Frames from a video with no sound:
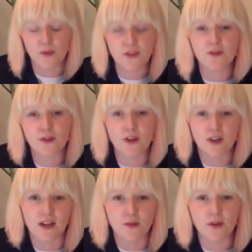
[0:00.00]
we do look
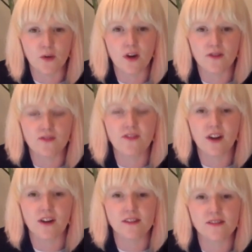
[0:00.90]
like we're quite
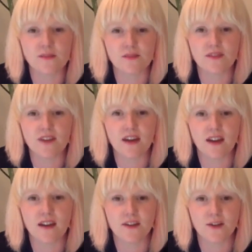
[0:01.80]
fucked, to be fair,
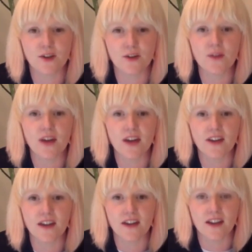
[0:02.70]
you know,
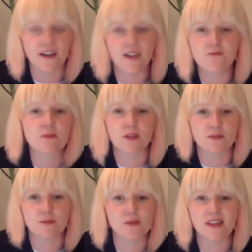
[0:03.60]
and everybody
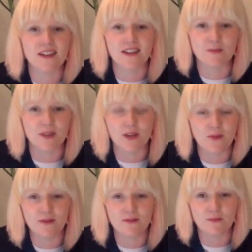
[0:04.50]
will say it, but they
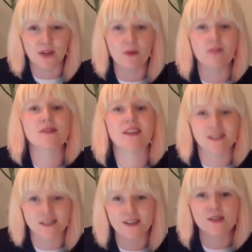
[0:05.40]
won't say
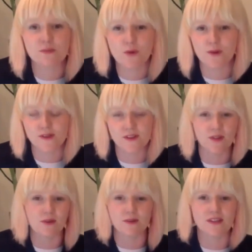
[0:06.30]
it to their supporters, and
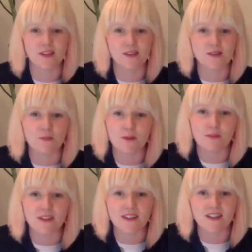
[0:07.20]
they won't say it to the
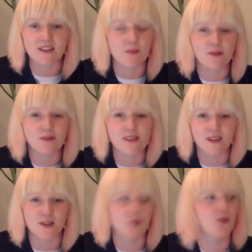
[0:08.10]
public, and they won't say
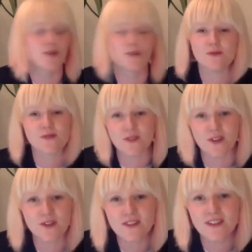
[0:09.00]
it on the news, you
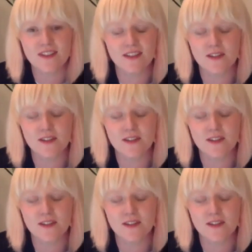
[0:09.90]
know.